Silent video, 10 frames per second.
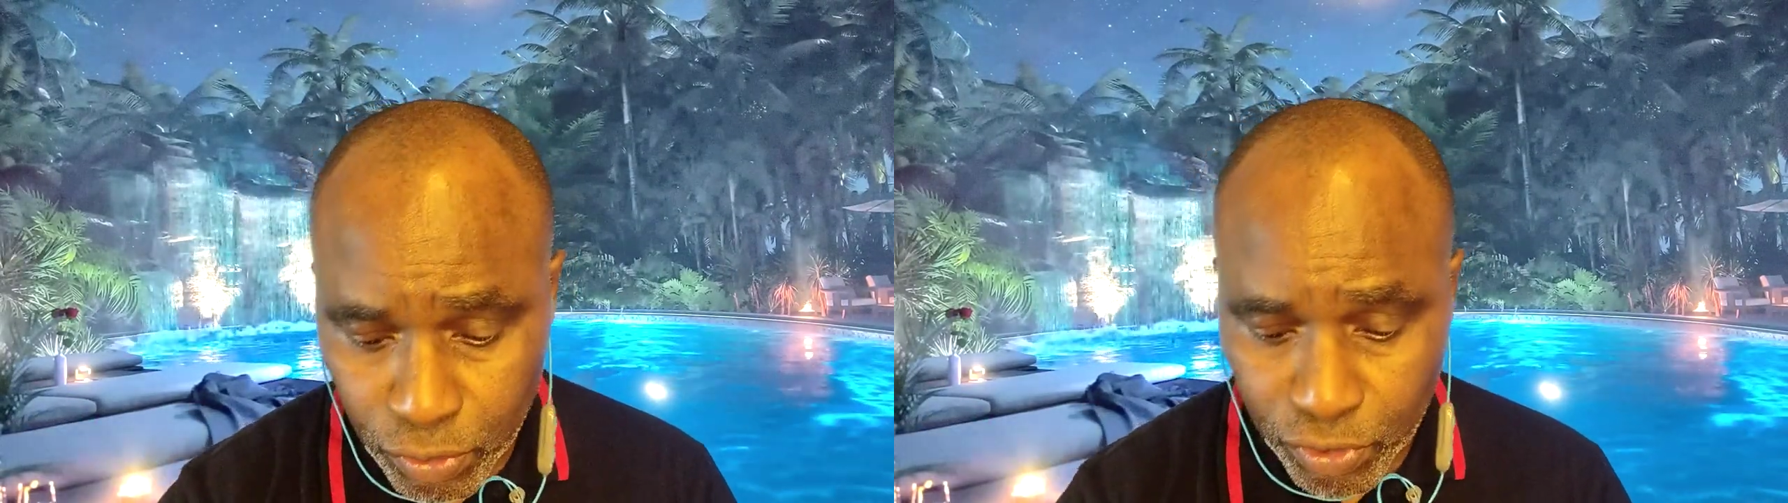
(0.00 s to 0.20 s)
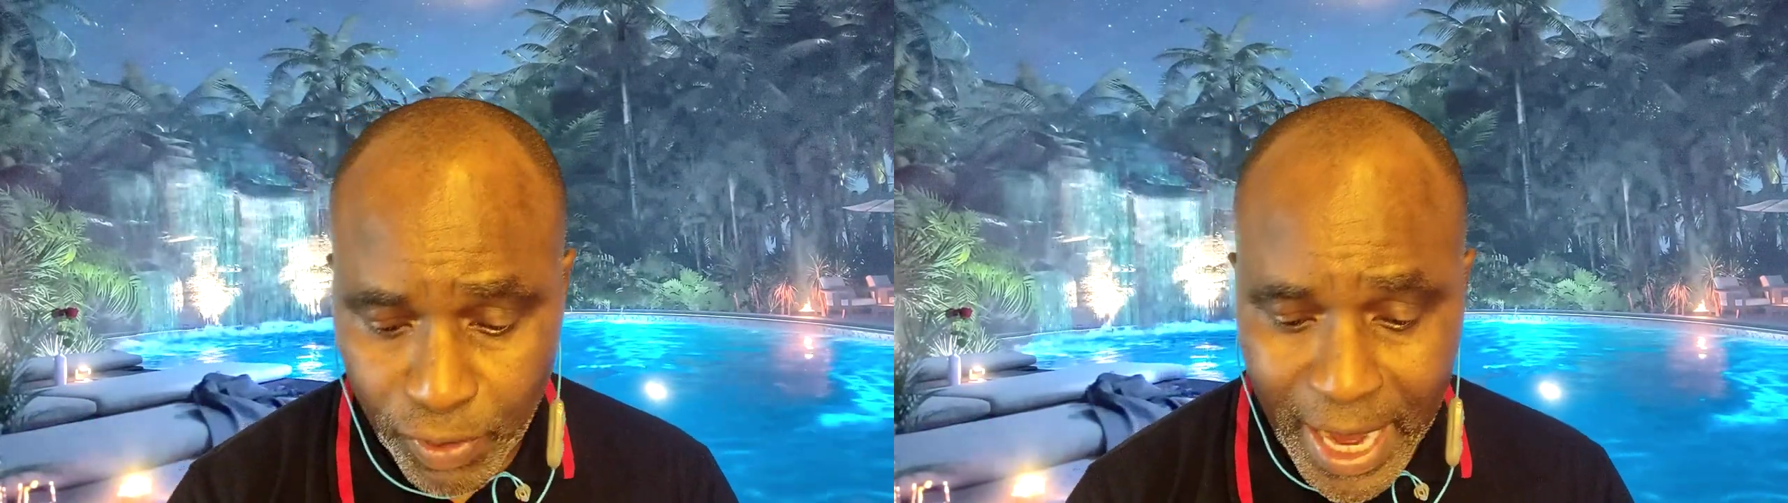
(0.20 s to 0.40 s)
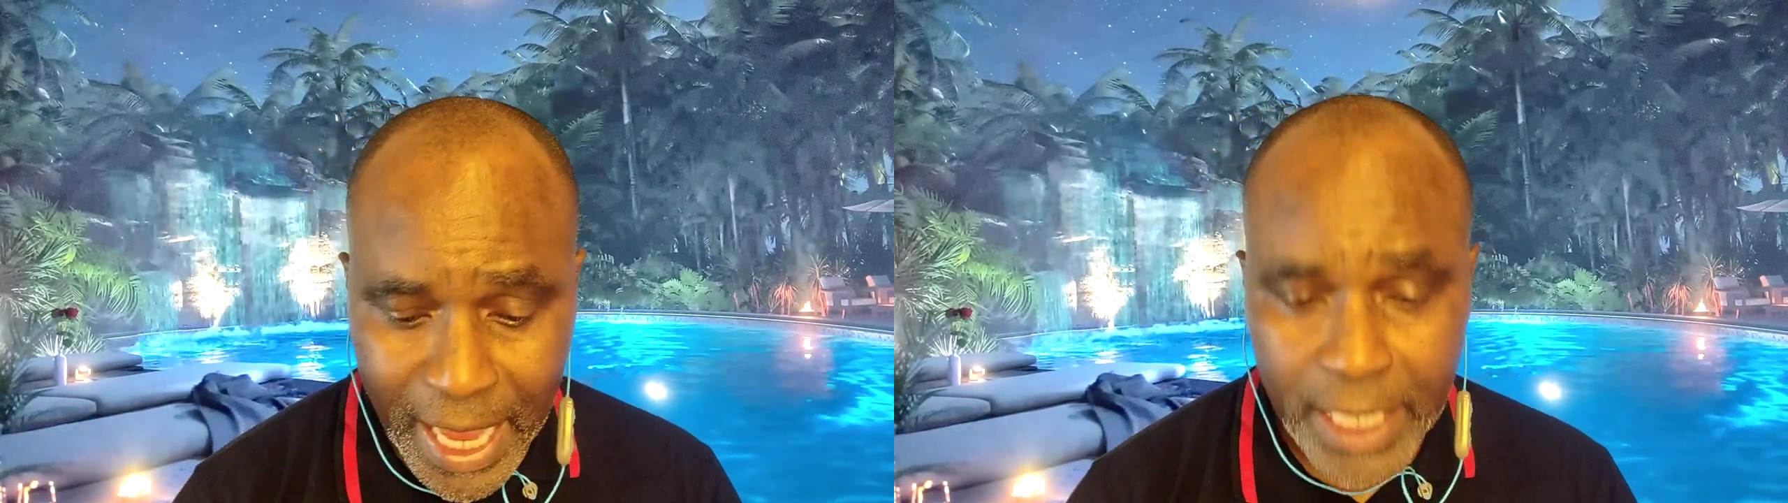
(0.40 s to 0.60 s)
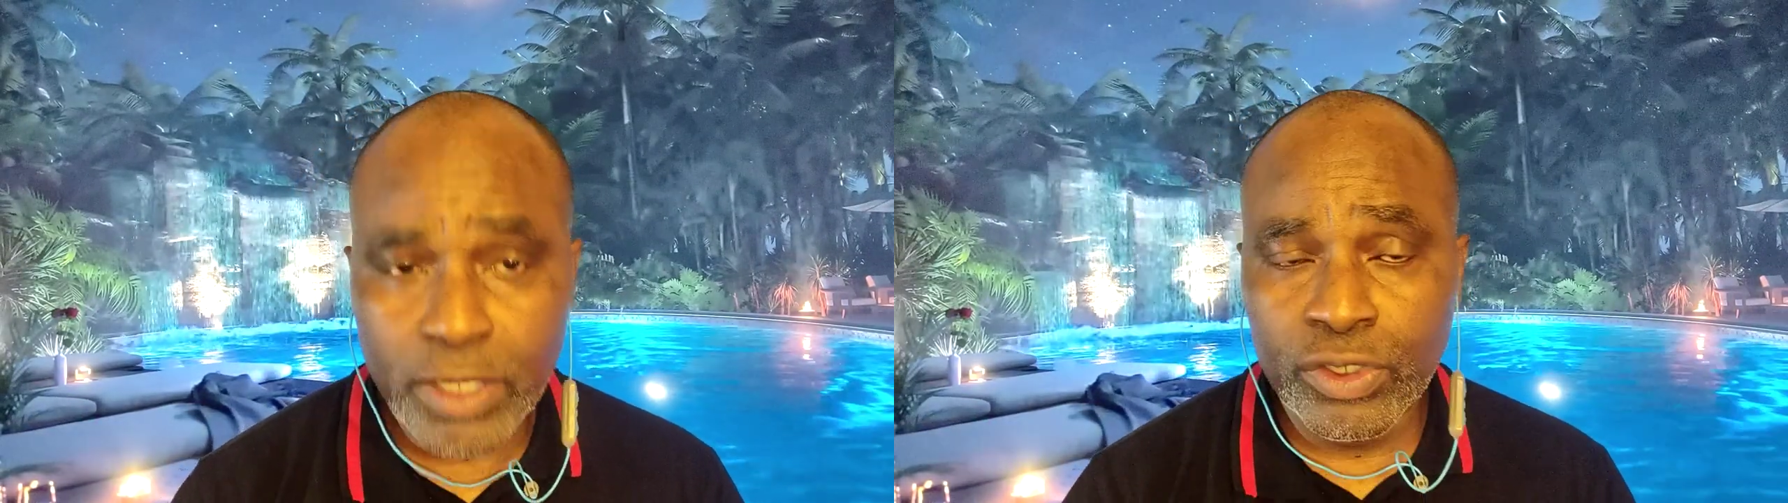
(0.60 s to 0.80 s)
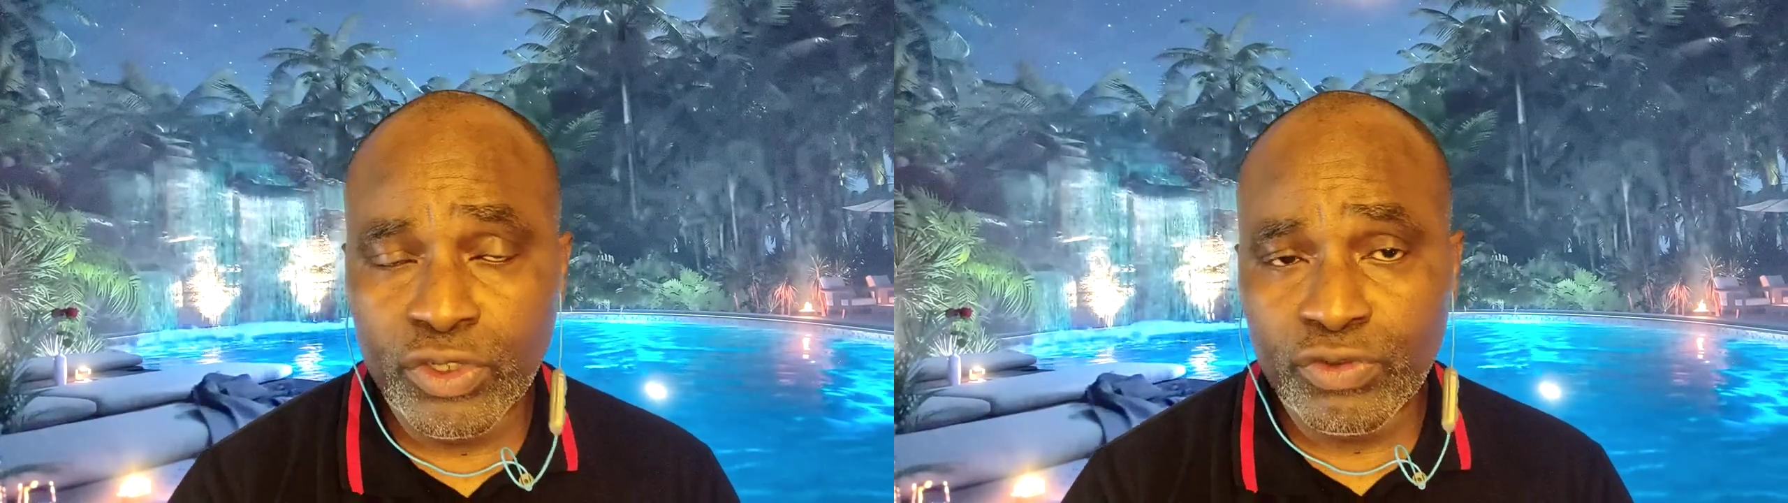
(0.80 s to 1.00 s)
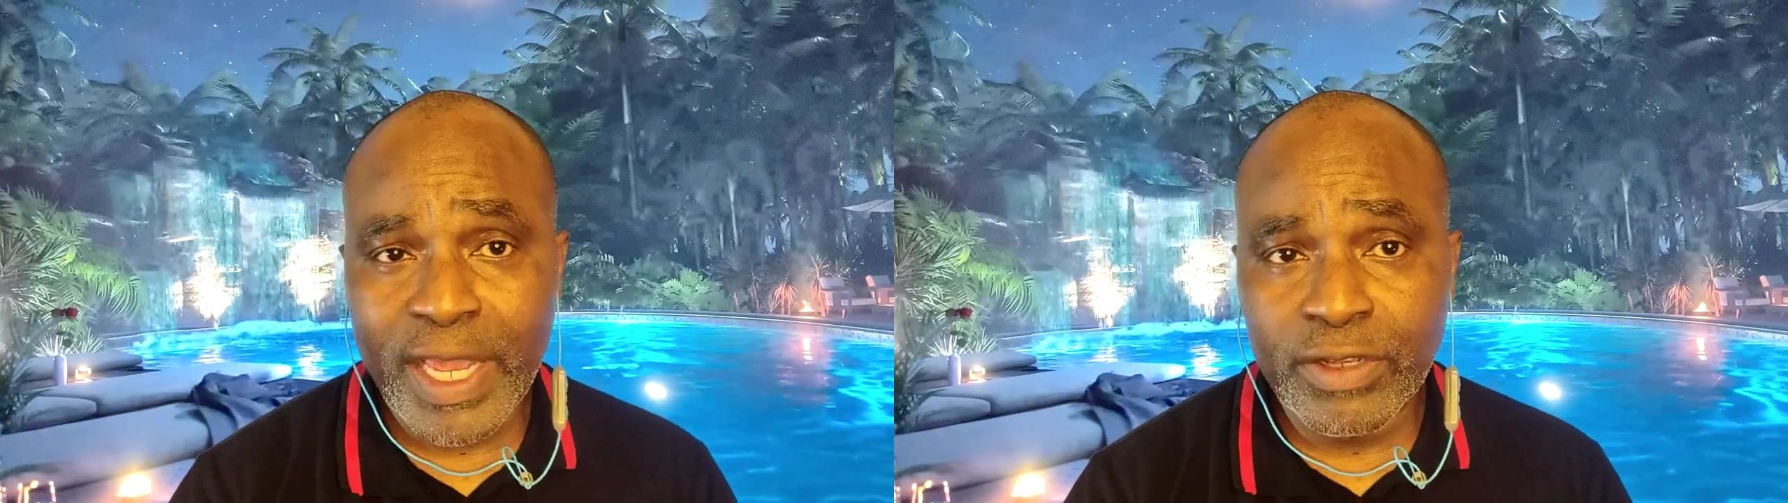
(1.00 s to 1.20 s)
trade or trade or